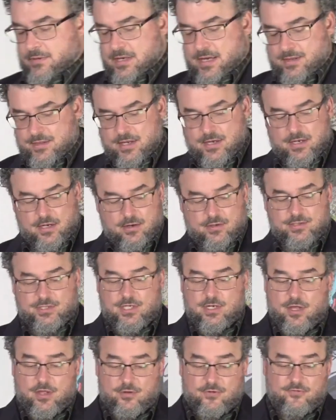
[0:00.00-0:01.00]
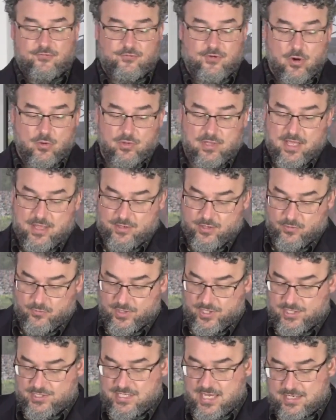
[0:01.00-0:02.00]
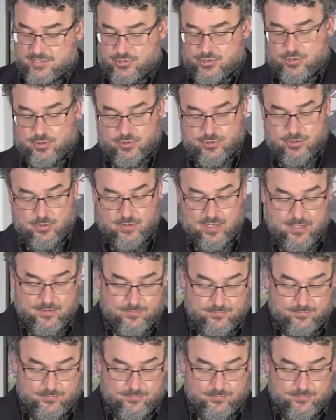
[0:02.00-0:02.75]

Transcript: and then here's another faux leather with a texture to it.